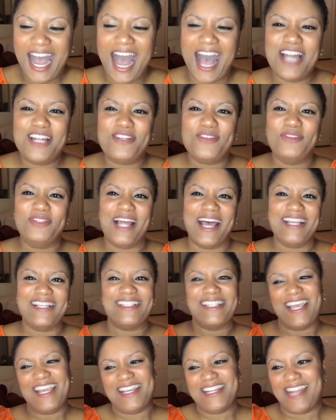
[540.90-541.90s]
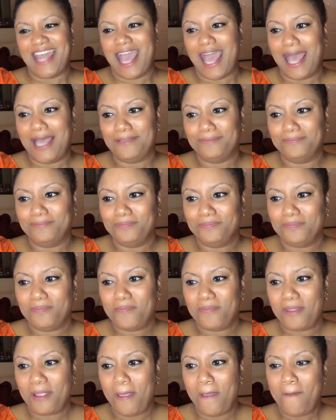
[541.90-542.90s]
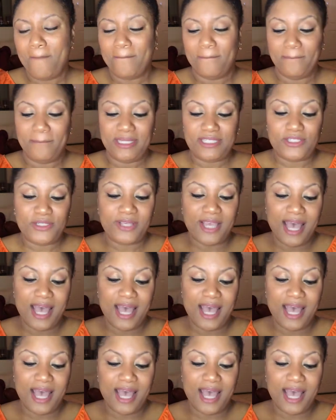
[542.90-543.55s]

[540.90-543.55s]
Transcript: I do like saying that. But you